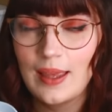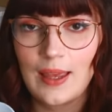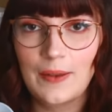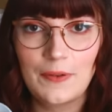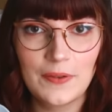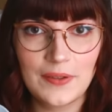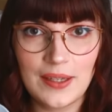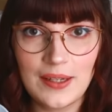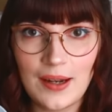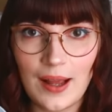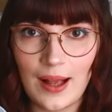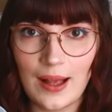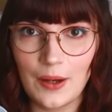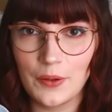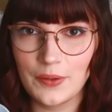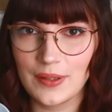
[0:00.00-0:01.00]
If you've seen our
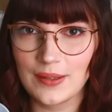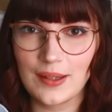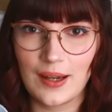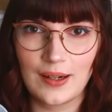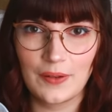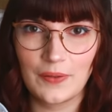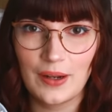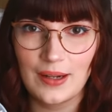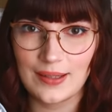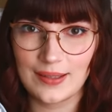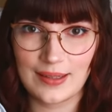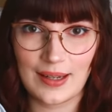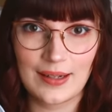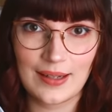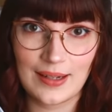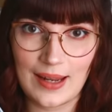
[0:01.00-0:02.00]
house, it's kind of like
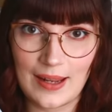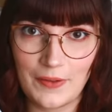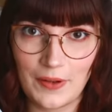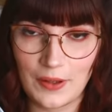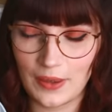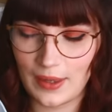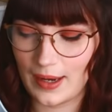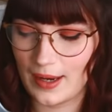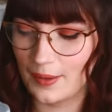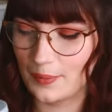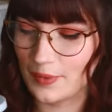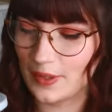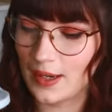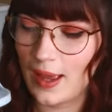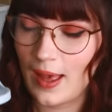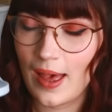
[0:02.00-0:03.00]
Scandinavian
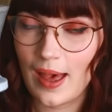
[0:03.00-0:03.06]
themed,